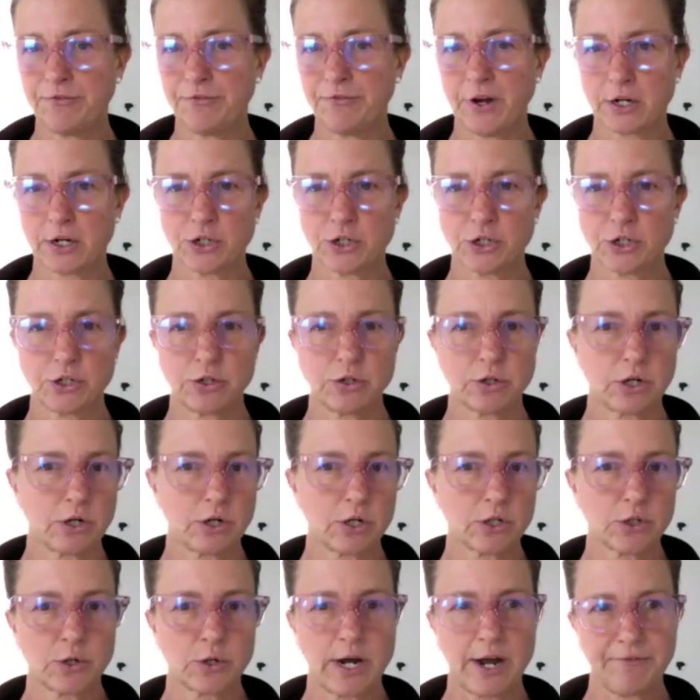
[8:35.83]
infection. You
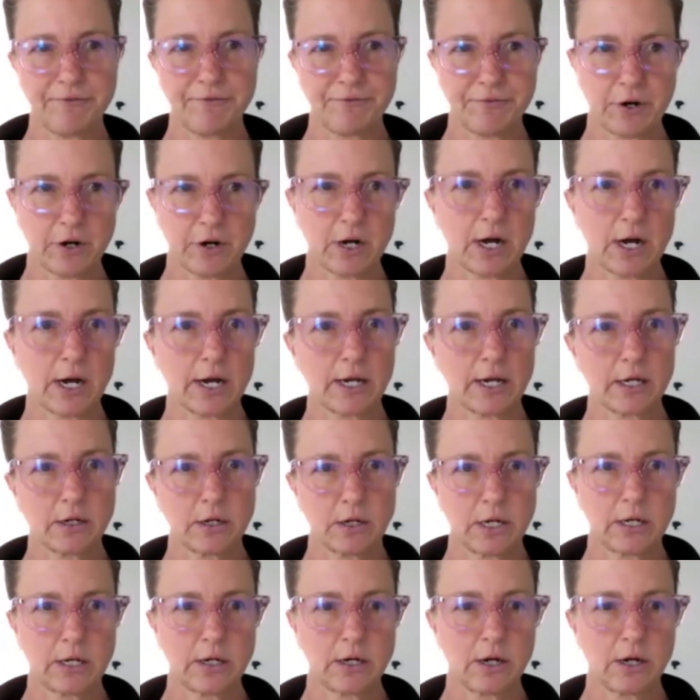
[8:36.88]
can also have fungi
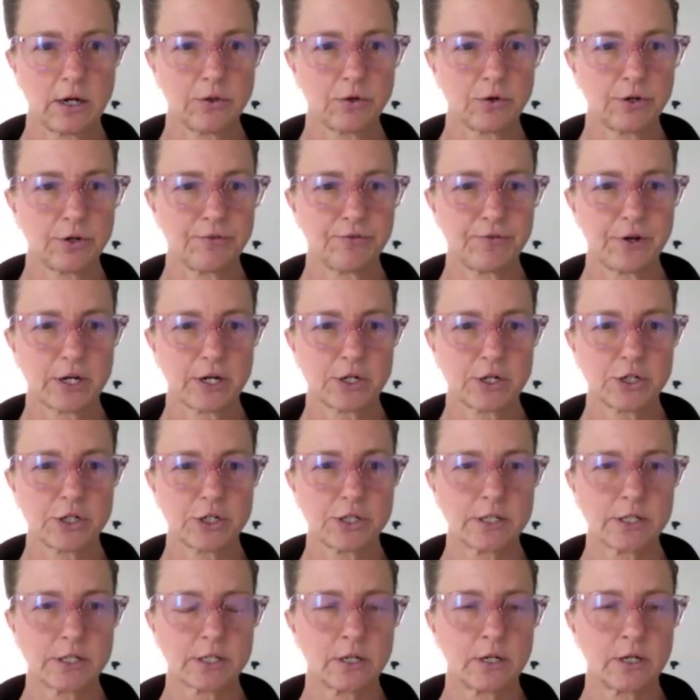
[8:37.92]
and other
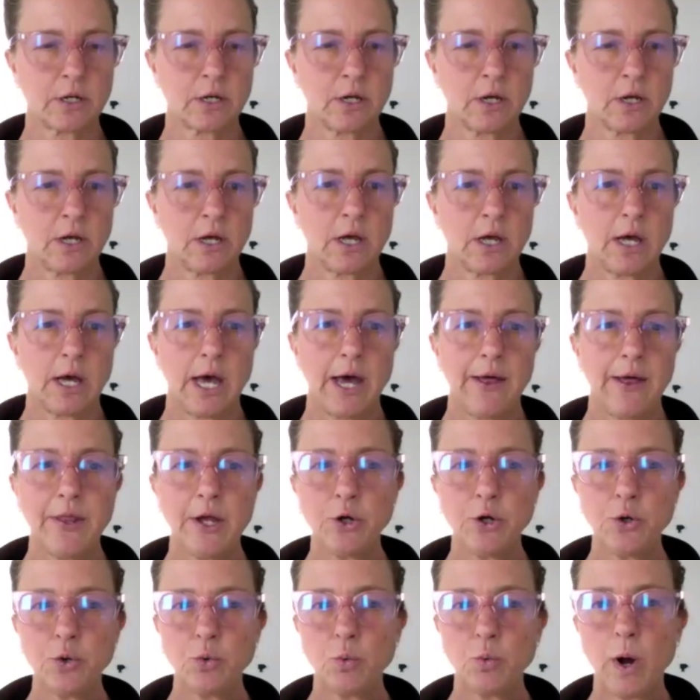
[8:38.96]
infections. And
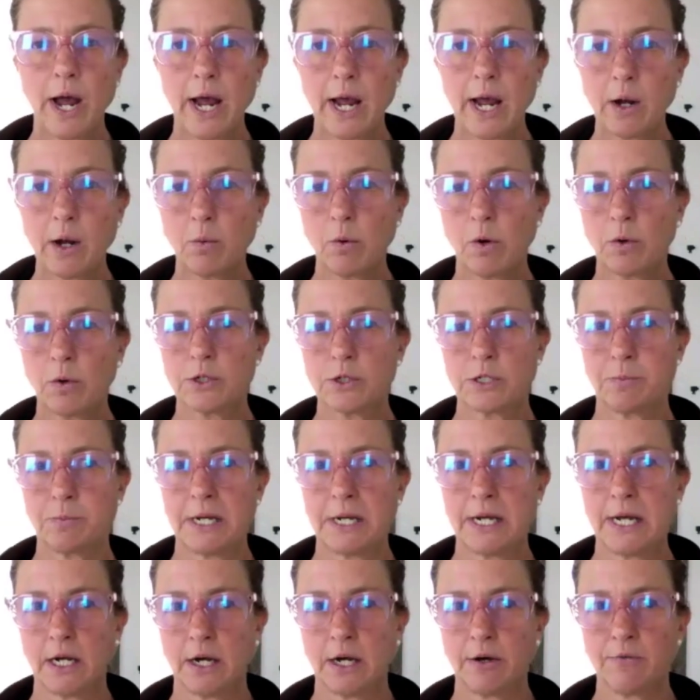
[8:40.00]
then Nue, what we're
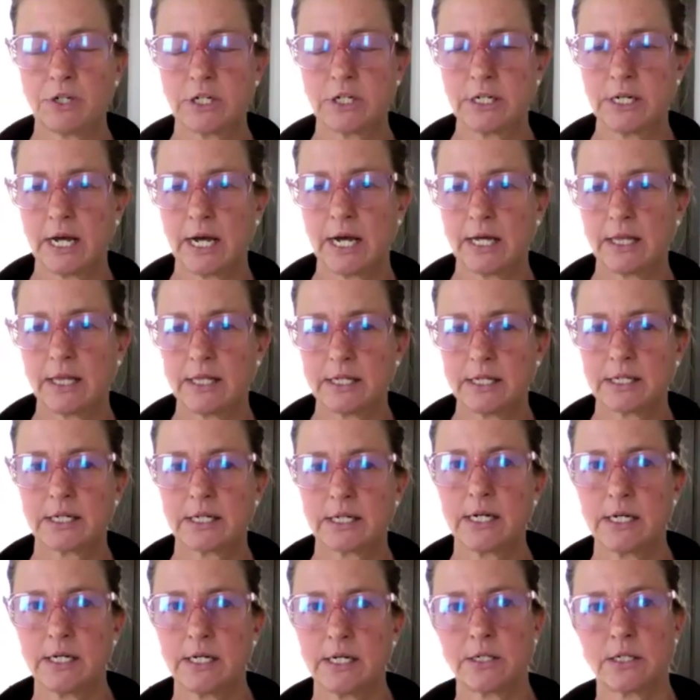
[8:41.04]
speaking of today,
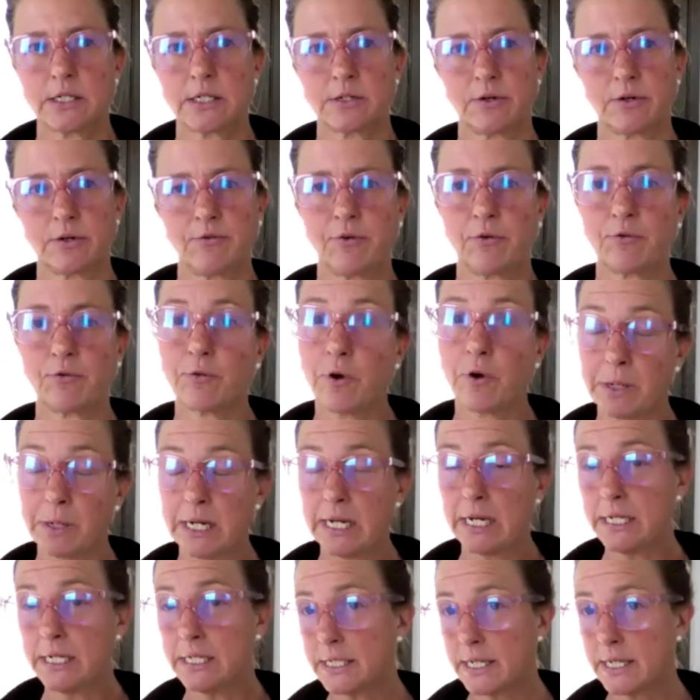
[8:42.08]
this is from
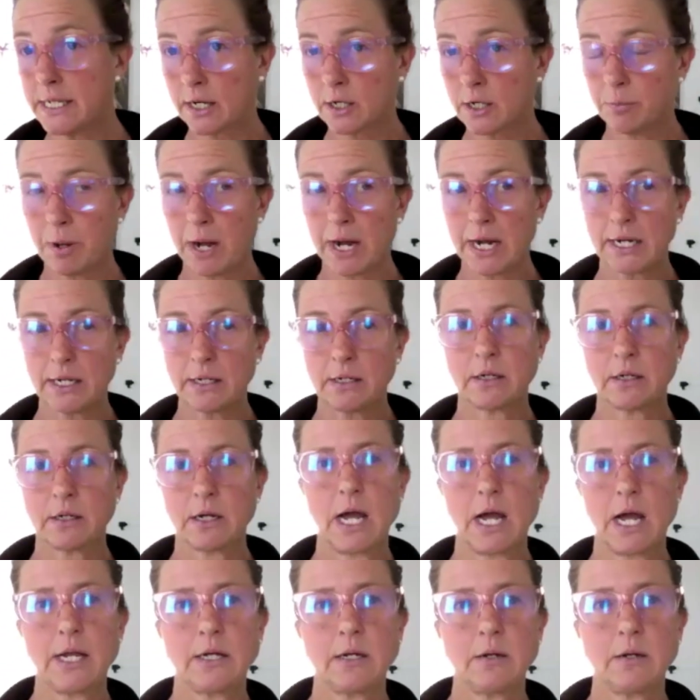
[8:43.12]
an insect bite,
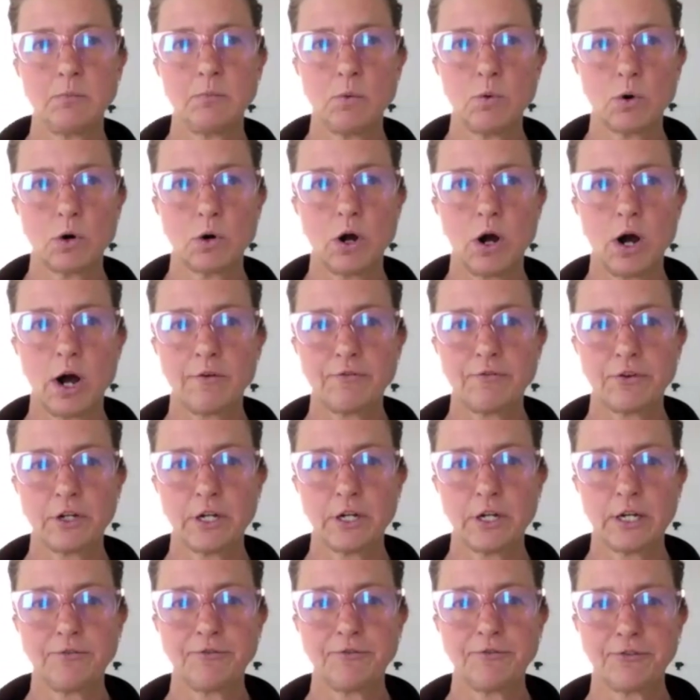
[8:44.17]
and it more
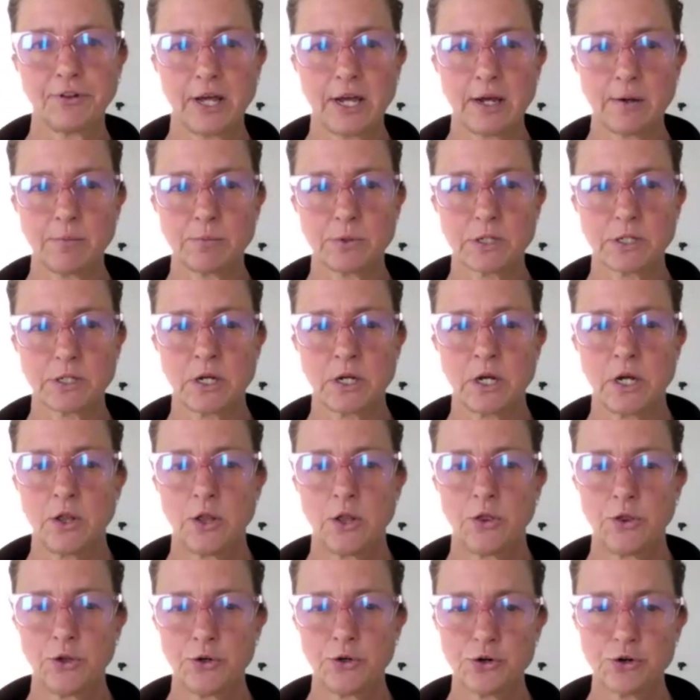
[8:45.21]
often inflames
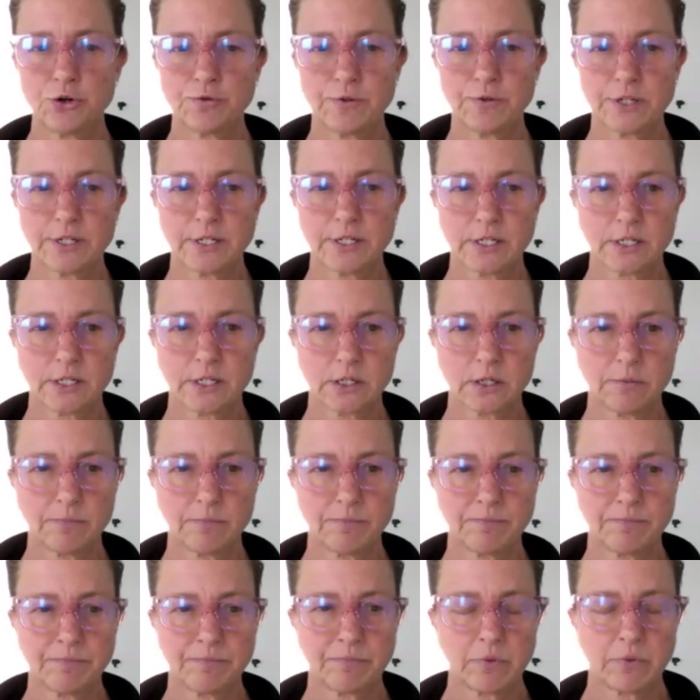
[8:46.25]
the nervous
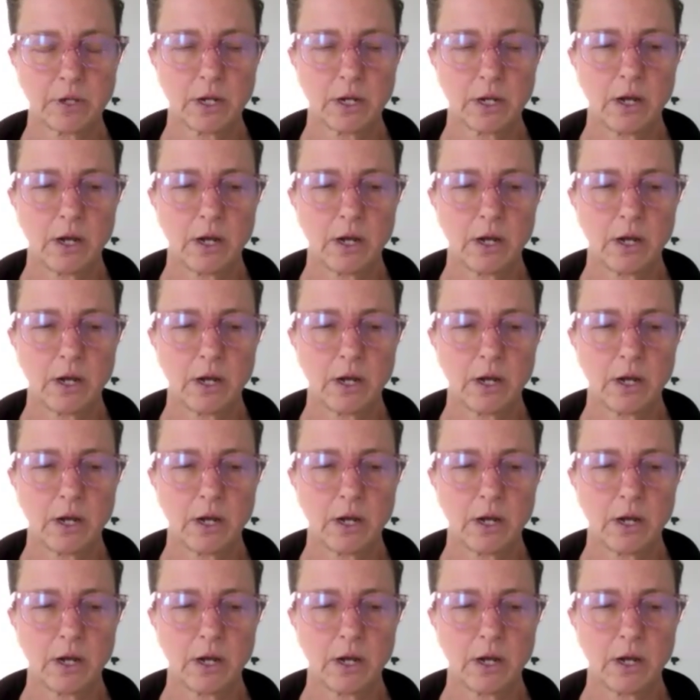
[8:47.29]
system.